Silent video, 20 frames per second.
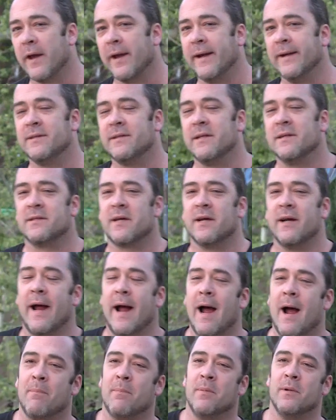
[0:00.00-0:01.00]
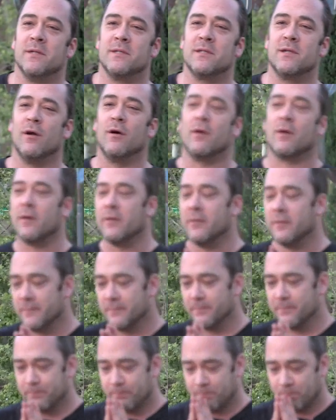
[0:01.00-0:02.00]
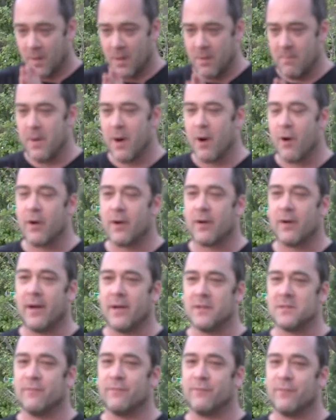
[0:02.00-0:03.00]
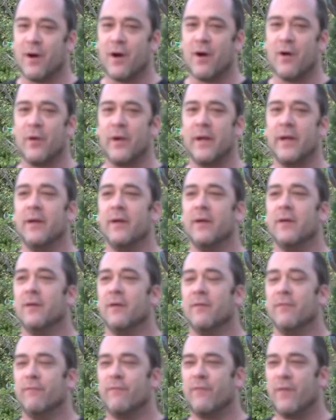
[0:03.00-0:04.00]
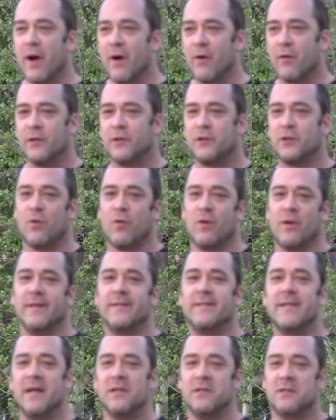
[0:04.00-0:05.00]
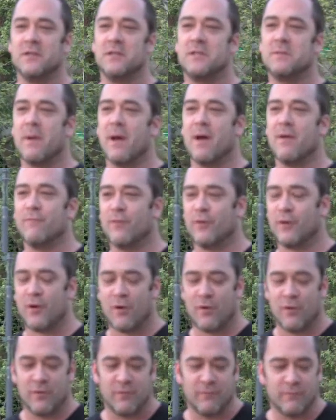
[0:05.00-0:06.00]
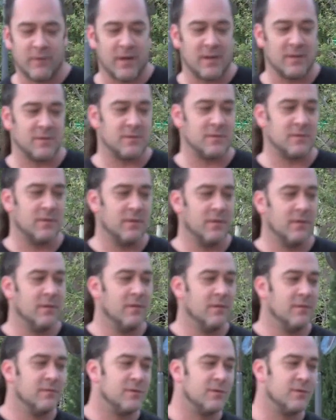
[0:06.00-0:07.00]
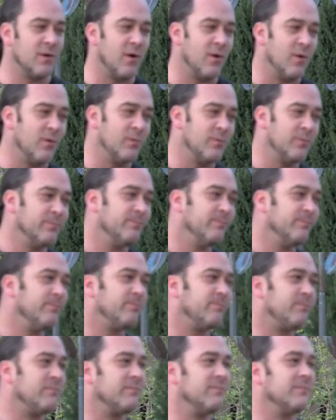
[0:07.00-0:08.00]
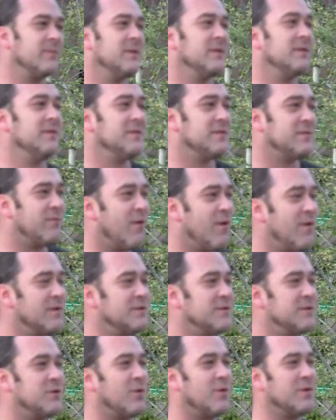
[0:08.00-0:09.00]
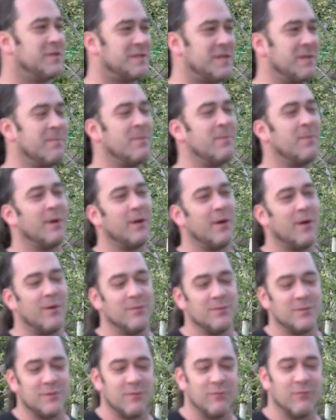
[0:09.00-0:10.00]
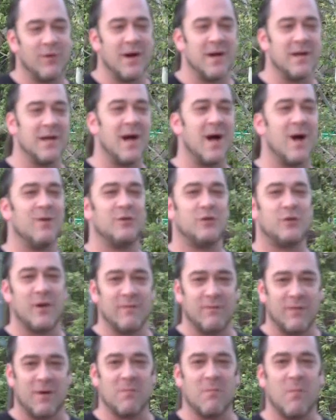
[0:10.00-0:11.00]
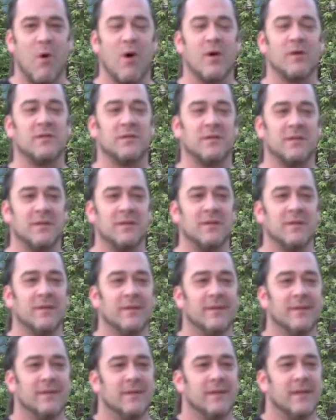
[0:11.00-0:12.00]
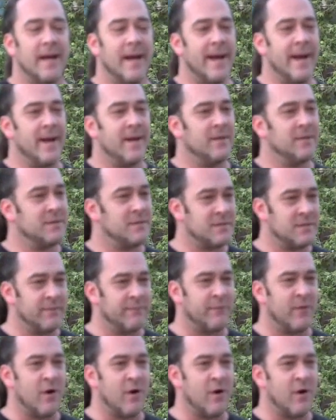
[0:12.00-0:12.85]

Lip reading: thing that's going to happen is, look, America has a very, very short attention span for current events. So as far as George Zimmerman goes, right now, Trayvon Martin, and it's